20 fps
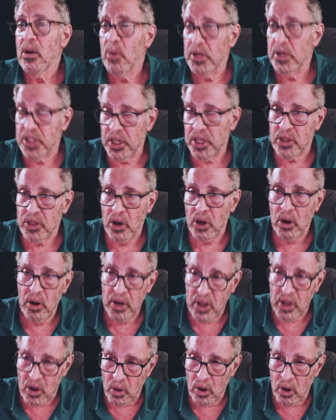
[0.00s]
which in
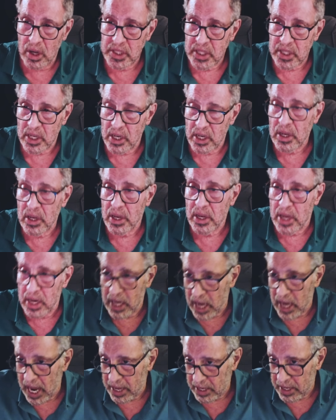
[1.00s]
turn cause can,
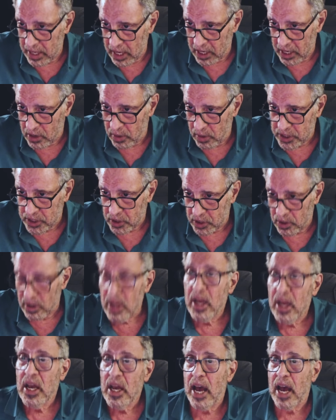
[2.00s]
can increase
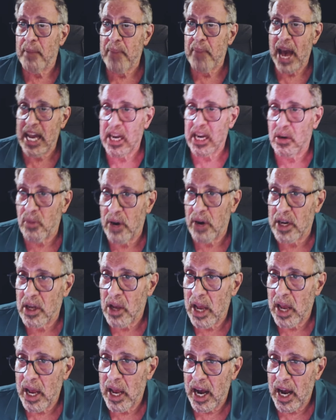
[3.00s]
your hematocrit.